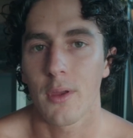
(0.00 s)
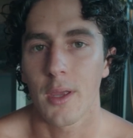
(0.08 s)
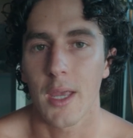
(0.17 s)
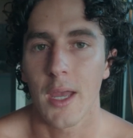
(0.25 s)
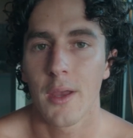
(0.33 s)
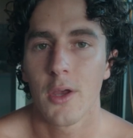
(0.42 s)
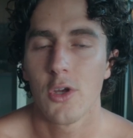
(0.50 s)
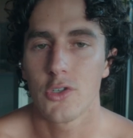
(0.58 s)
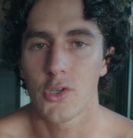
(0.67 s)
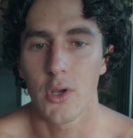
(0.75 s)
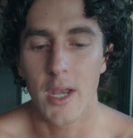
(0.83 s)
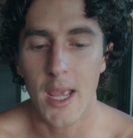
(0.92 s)
Okay,
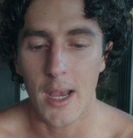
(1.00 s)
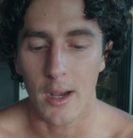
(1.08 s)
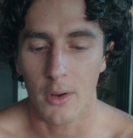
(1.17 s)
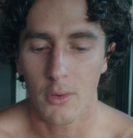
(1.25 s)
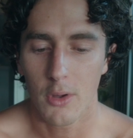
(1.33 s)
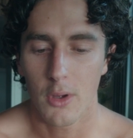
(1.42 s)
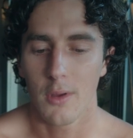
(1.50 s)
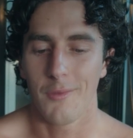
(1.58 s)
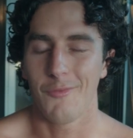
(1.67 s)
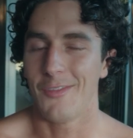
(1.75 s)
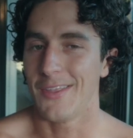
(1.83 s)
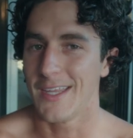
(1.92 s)
so now
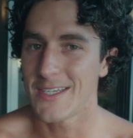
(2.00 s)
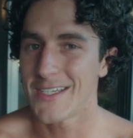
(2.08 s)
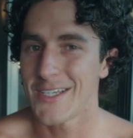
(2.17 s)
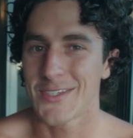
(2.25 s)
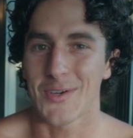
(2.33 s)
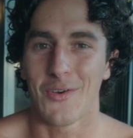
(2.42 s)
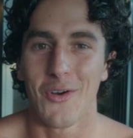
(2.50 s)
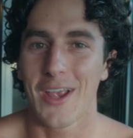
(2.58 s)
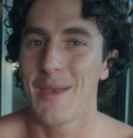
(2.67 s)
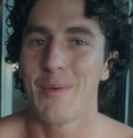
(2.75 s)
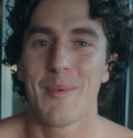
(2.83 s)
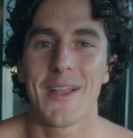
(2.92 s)
this is all,
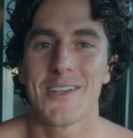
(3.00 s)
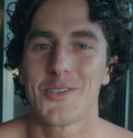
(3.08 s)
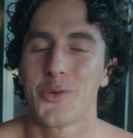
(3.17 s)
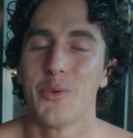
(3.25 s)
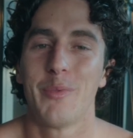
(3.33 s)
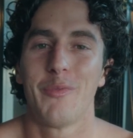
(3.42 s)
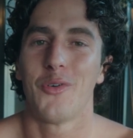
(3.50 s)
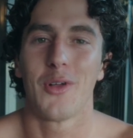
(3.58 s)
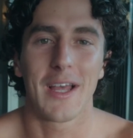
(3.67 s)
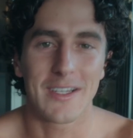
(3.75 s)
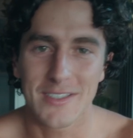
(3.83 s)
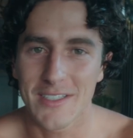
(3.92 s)
keep in mind, this is all before
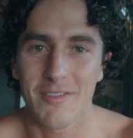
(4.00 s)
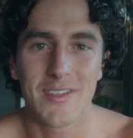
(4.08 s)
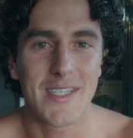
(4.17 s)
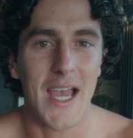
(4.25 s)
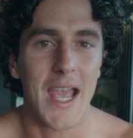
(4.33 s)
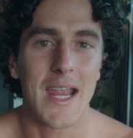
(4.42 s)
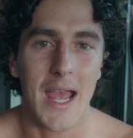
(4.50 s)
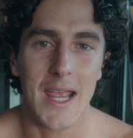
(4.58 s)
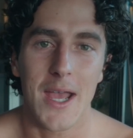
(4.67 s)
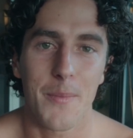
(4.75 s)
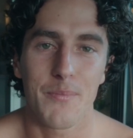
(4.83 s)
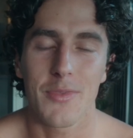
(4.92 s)
like 7 to 8
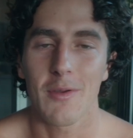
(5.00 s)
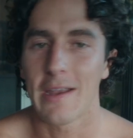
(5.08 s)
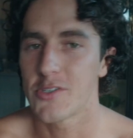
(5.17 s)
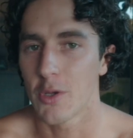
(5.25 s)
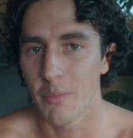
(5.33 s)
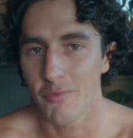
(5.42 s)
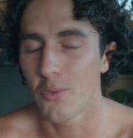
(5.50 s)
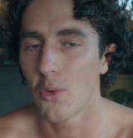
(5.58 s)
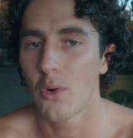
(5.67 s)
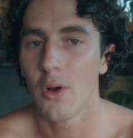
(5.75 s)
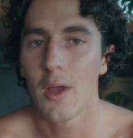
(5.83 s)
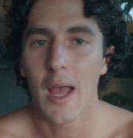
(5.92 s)
a.m. Right, so
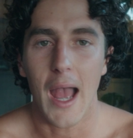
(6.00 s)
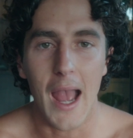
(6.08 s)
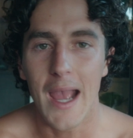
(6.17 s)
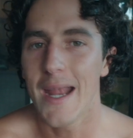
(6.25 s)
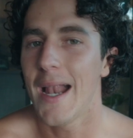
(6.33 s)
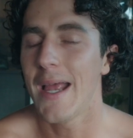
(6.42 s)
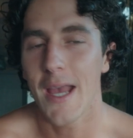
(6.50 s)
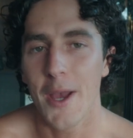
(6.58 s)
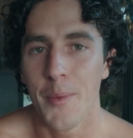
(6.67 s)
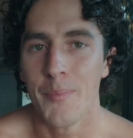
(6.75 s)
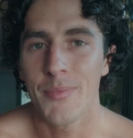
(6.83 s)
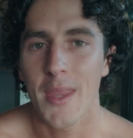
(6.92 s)
before 8
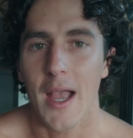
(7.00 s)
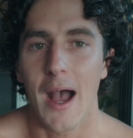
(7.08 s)
a.m.